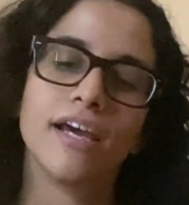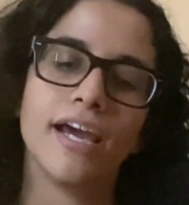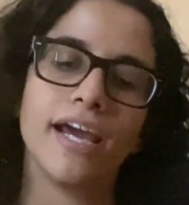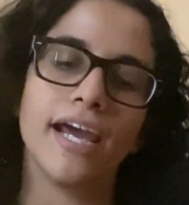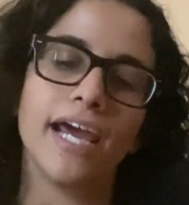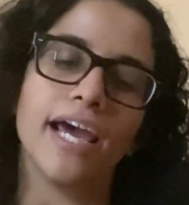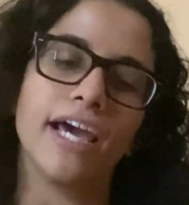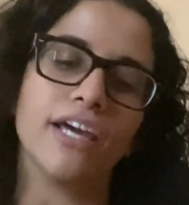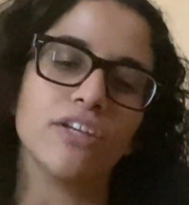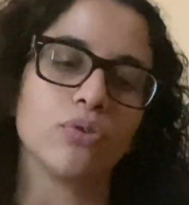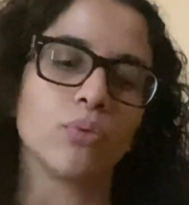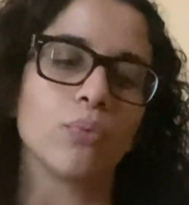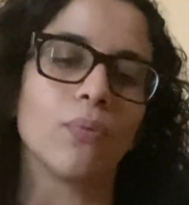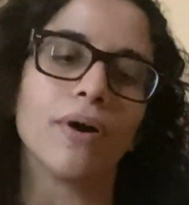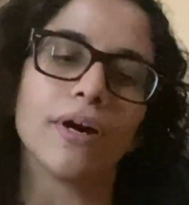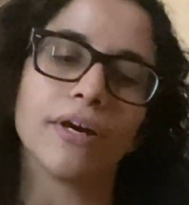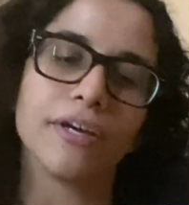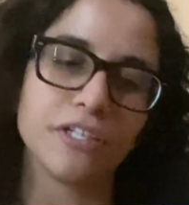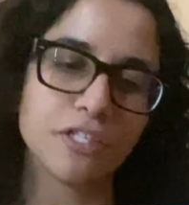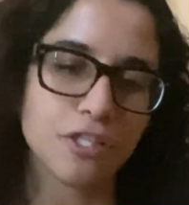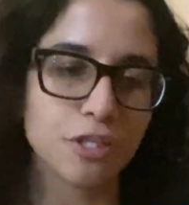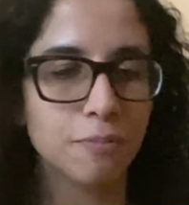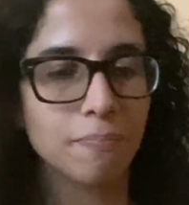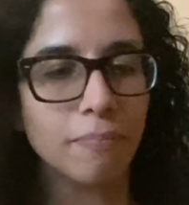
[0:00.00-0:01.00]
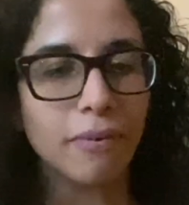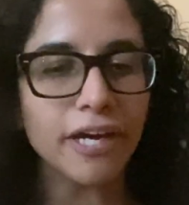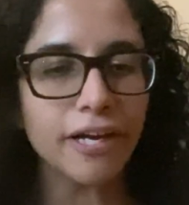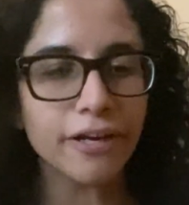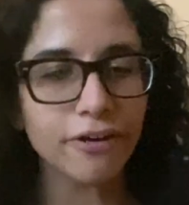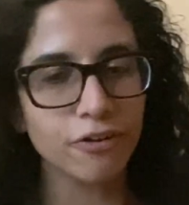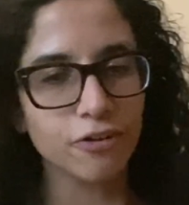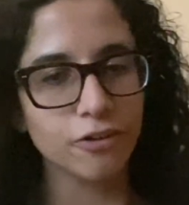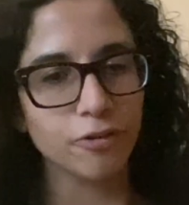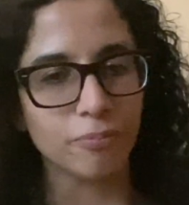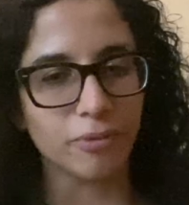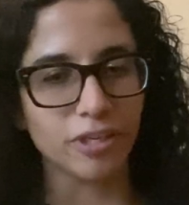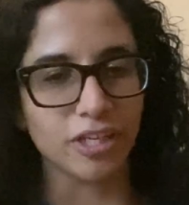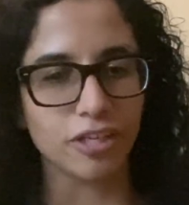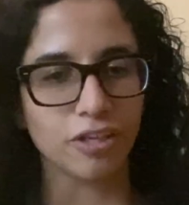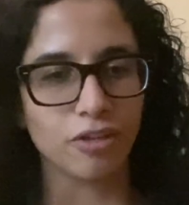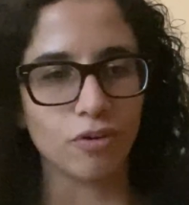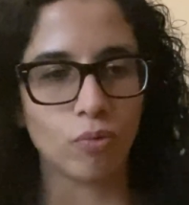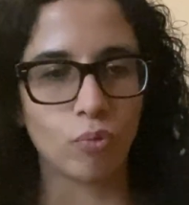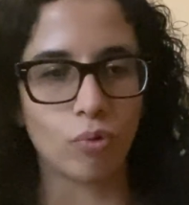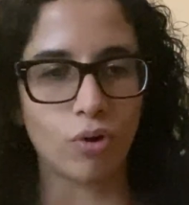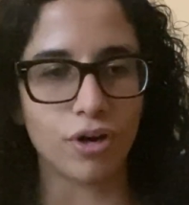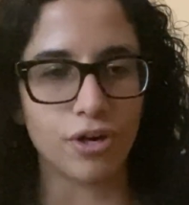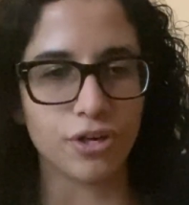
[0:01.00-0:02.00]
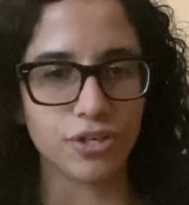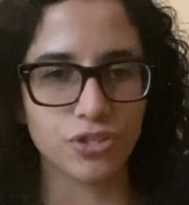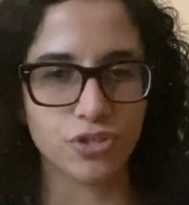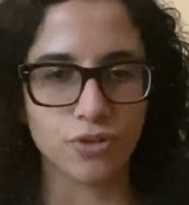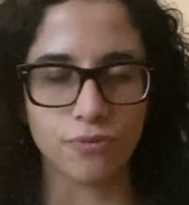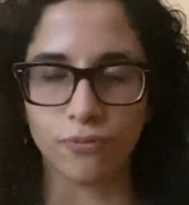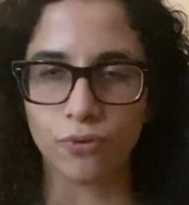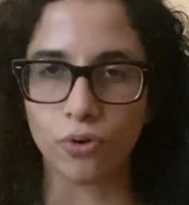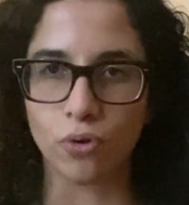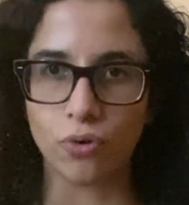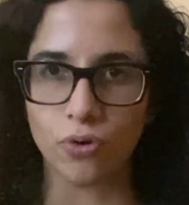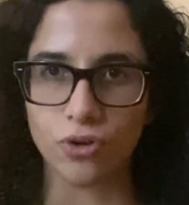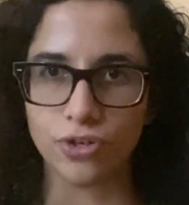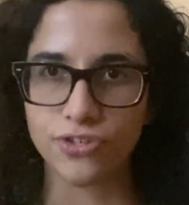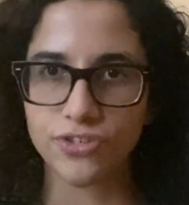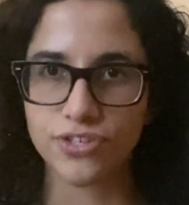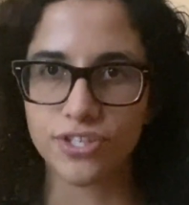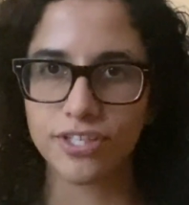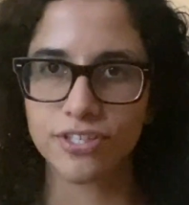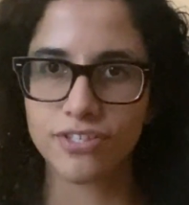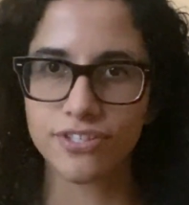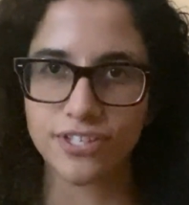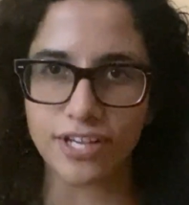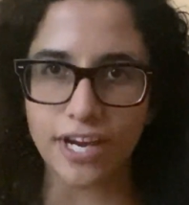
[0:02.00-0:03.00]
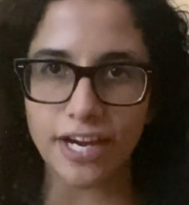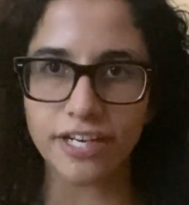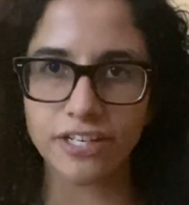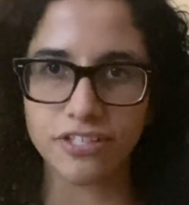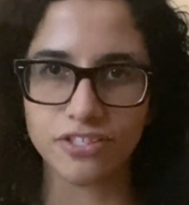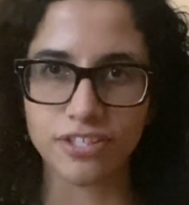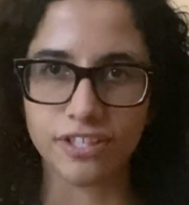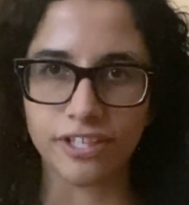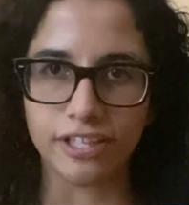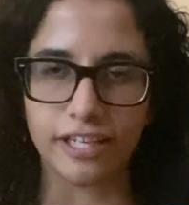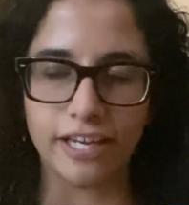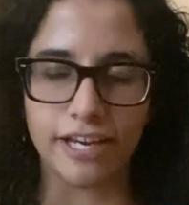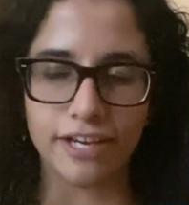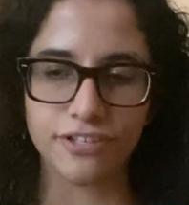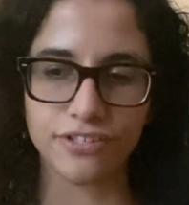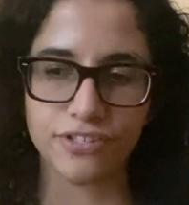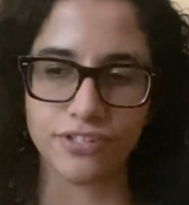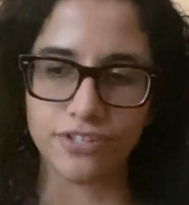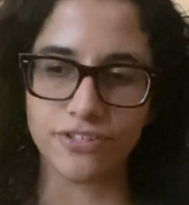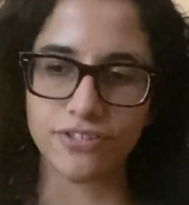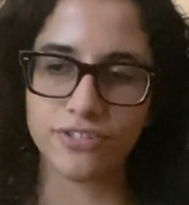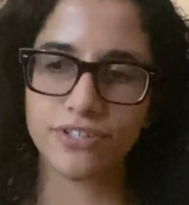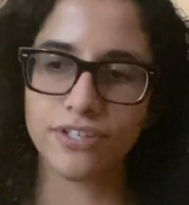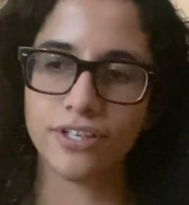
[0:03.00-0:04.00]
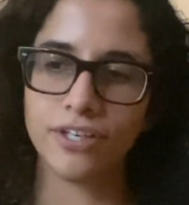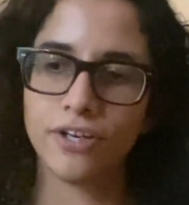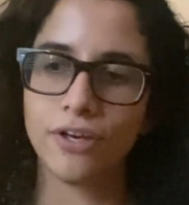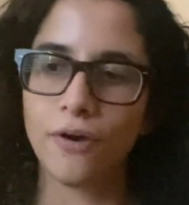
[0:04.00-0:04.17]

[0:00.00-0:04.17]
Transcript: And what inspired me was, of course, science classes.